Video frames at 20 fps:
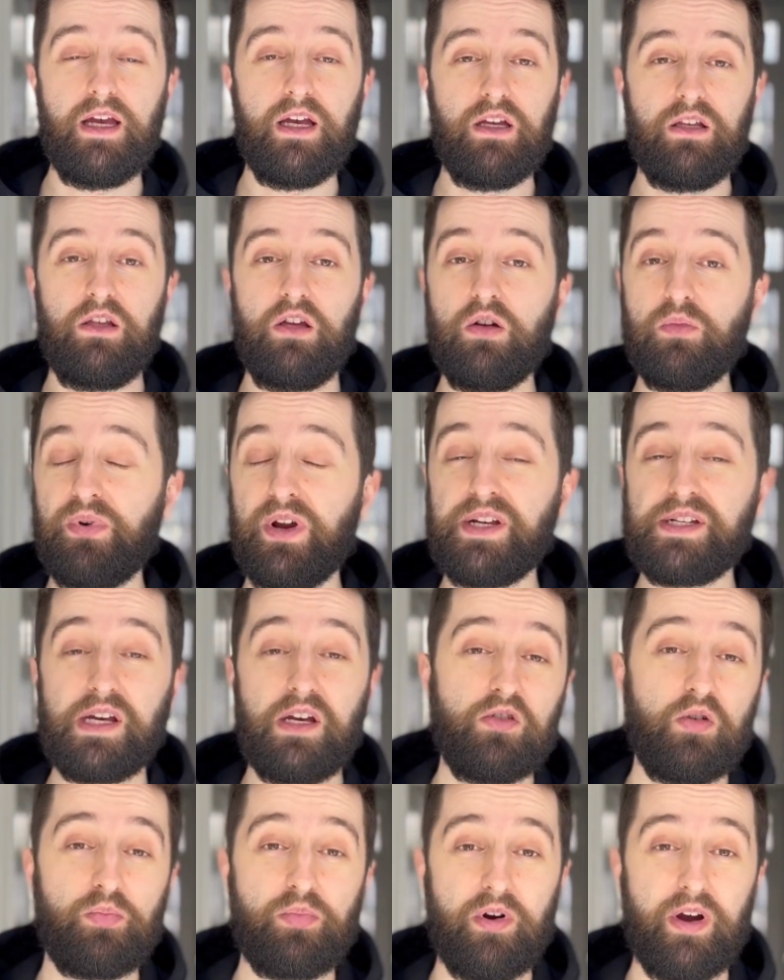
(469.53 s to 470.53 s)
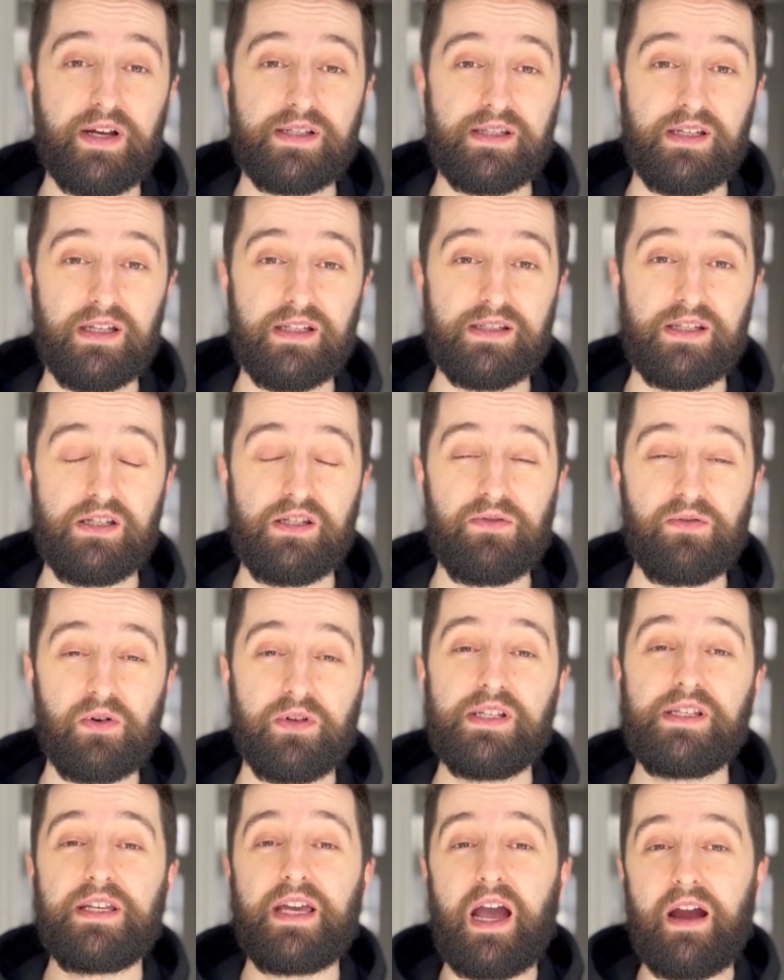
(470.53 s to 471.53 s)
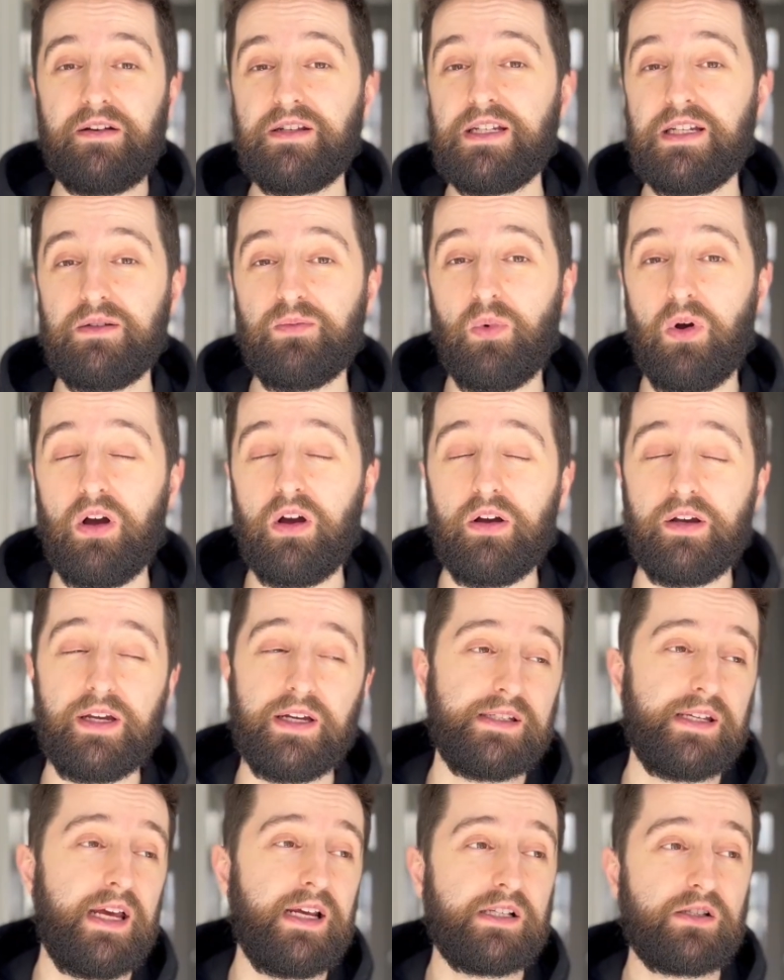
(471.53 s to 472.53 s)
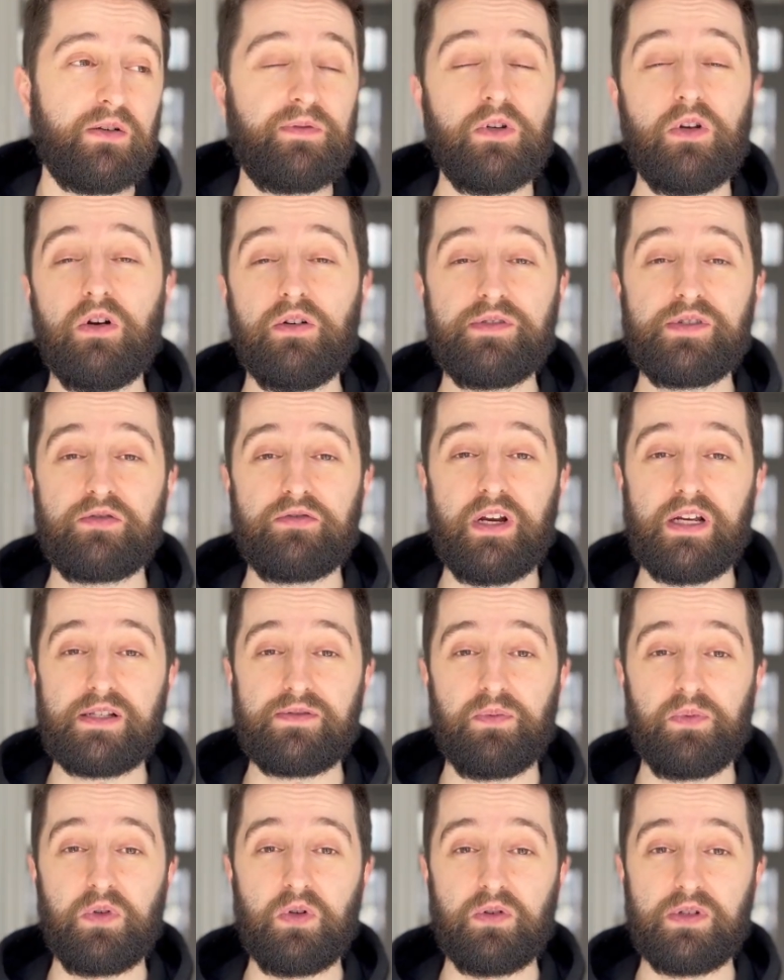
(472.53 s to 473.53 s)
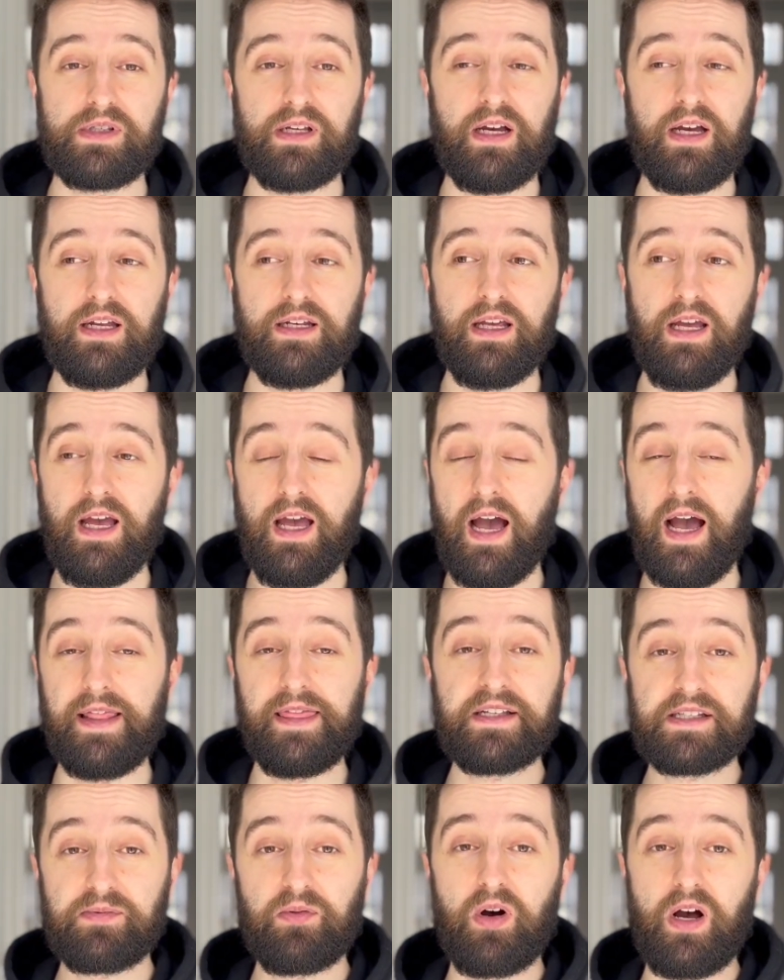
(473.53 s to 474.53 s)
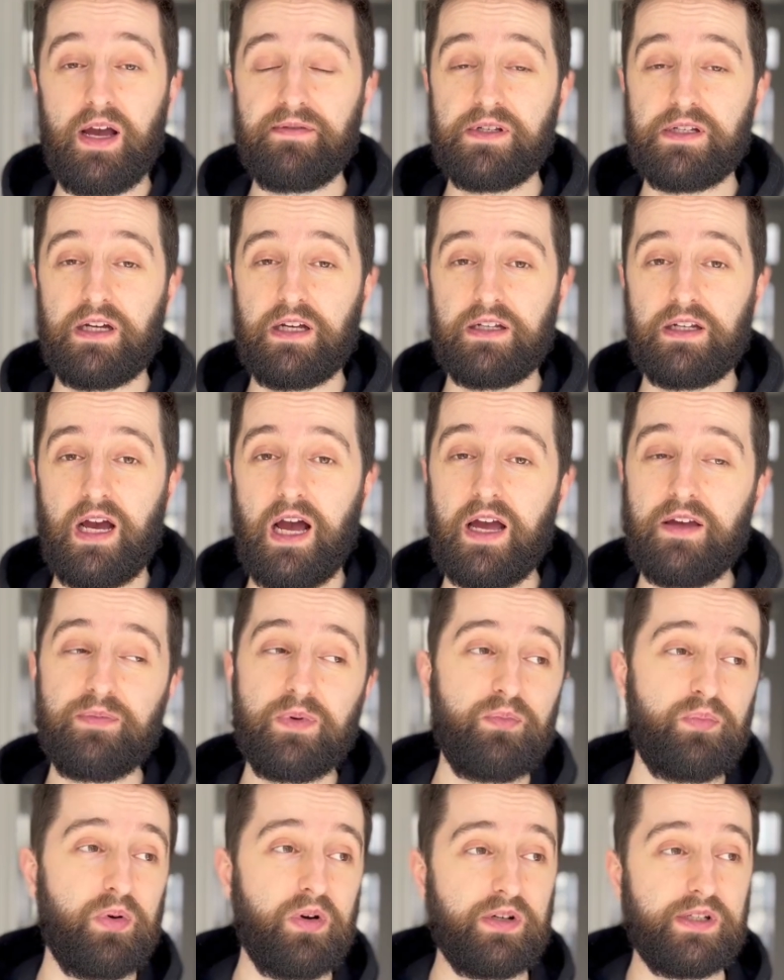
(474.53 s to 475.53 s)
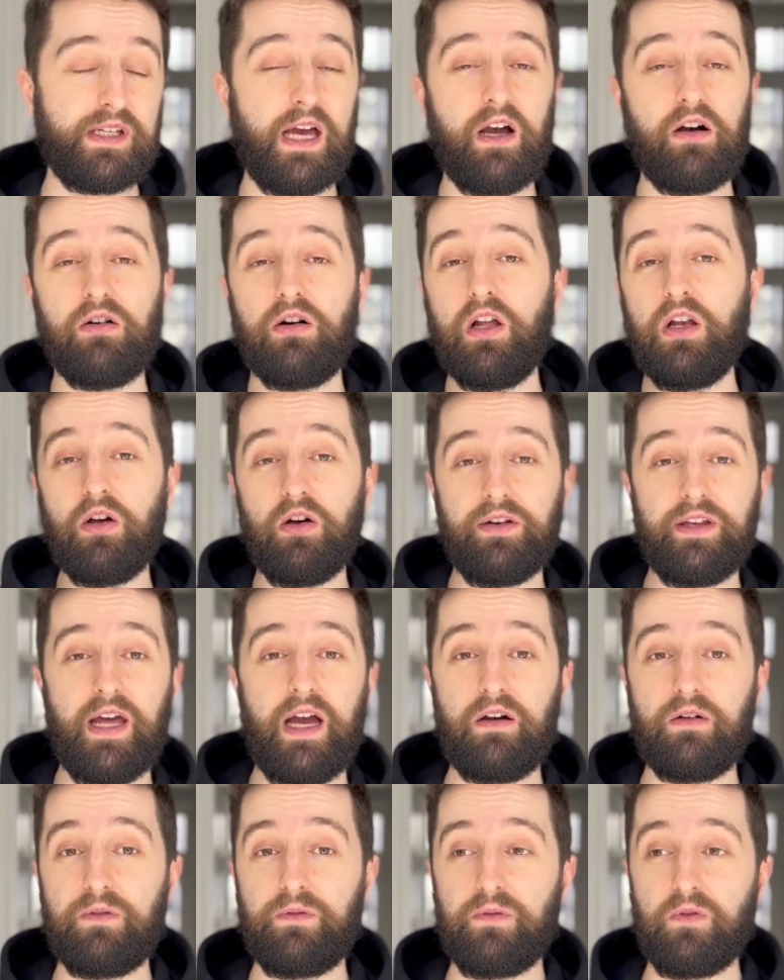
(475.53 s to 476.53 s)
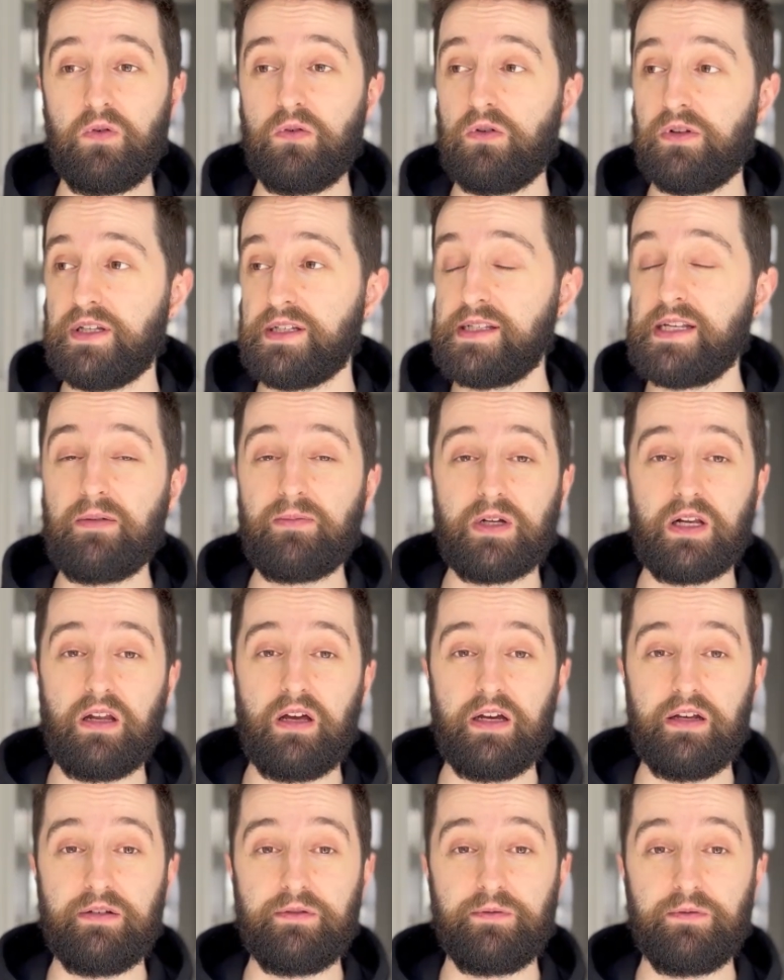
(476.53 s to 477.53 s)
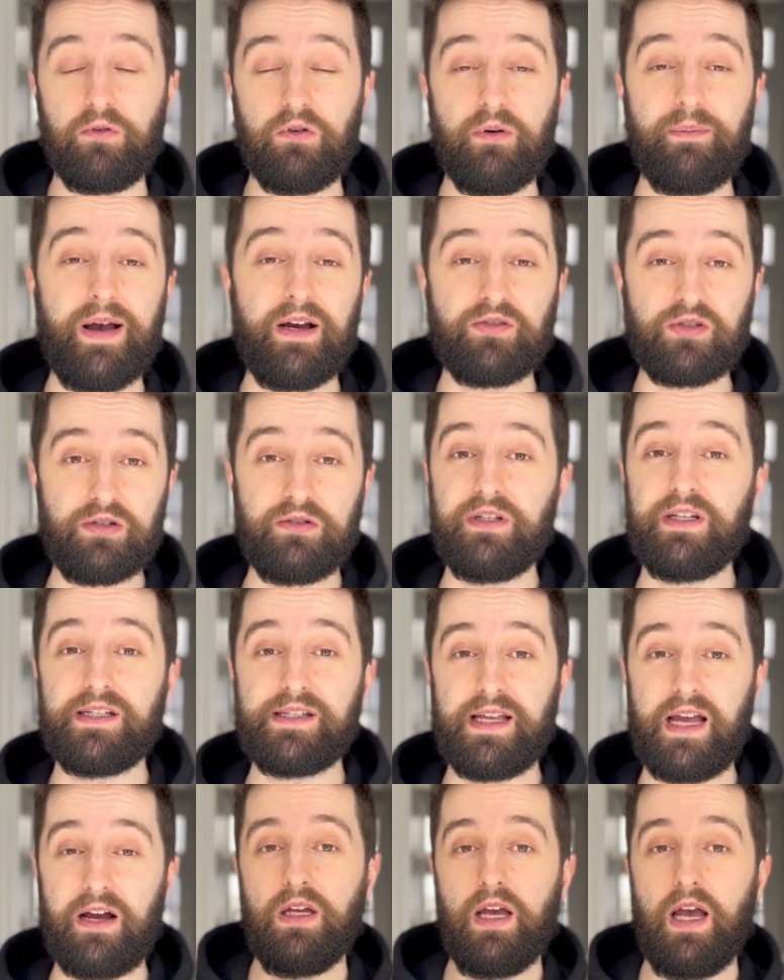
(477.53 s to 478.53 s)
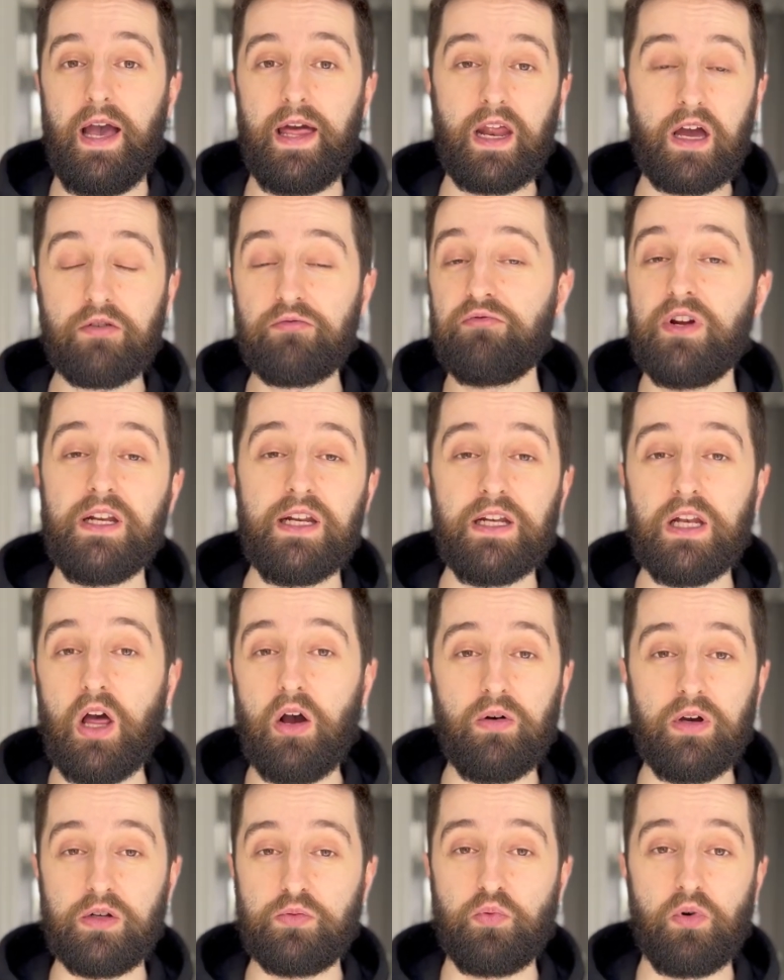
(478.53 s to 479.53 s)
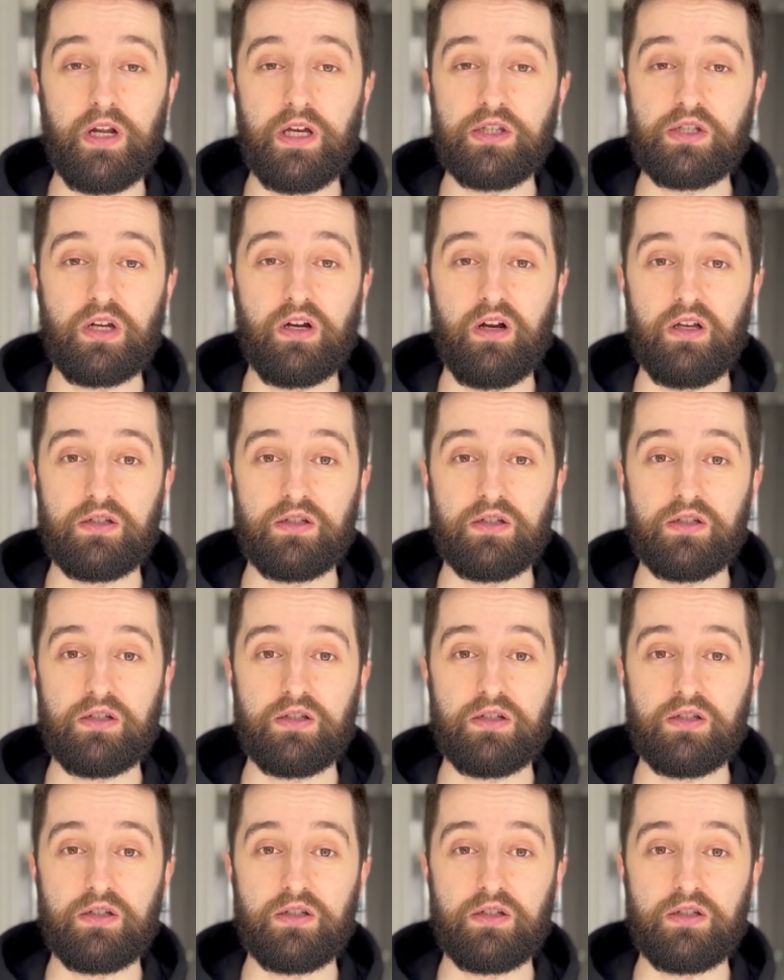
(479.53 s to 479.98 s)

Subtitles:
you can bring down your prices because you've got this guaranteed work. It takes off a lot of stress from your side. And that's what I've done. I've been booked out a lot now for the same client for about 2 years now. And I really lowered what I charge